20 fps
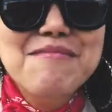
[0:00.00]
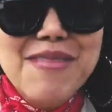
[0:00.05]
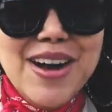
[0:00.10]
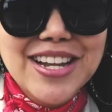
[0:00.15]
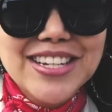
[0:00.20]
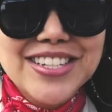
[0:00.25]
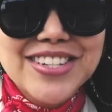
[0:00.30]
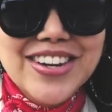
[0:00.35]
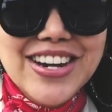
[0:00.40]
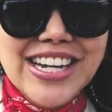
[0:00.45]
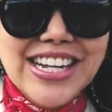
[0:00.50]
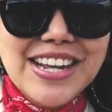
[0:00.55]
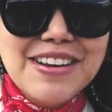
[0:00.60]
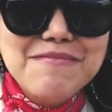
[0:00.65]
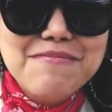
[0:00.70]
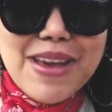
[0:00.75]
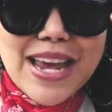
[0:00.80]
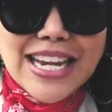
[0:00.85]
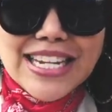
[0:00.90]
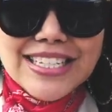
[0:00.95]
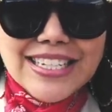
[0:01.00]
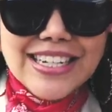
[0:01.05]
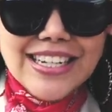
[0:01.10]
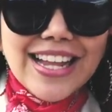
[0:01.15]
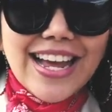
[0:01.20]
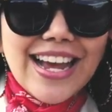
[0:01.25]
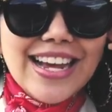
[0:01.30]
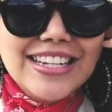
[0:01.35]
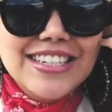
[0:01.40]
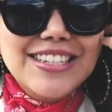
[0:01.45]
Mozzarella, basil,
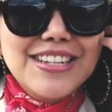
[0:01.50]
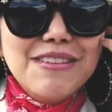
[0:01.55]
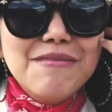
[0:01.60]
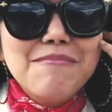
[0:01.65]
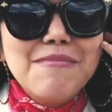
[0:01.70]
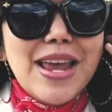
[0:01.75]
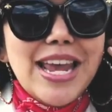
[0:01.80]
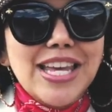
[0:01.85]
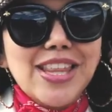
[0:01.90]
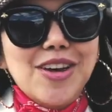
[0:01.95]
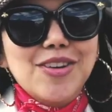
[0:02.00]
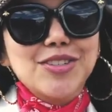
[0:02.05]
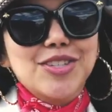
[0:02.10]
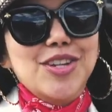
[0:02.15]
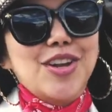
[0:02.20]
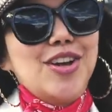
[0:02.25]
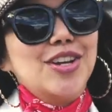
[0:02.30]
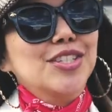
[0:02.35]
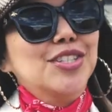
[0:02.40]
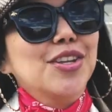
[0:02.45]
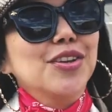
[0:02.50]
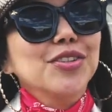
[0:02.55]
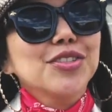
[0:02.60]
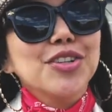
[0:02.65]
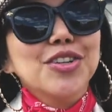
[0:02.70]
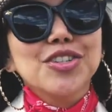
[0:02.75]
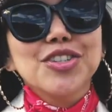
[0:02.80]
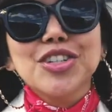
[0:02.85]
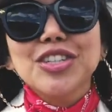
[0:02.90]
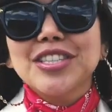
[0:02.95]
and tomato sauce.
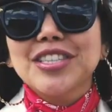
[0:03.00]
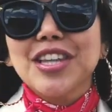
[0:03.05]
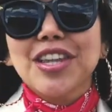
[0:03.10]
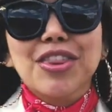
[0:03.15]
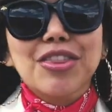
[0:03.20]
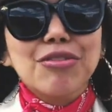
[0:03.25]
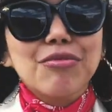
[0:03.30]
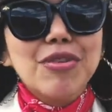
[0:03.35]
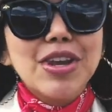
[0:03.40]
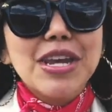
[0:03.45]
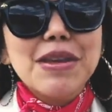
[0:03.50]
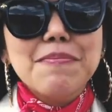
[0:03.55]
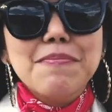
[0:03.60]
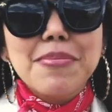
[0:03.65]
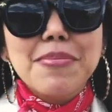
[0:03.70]
Those are just the three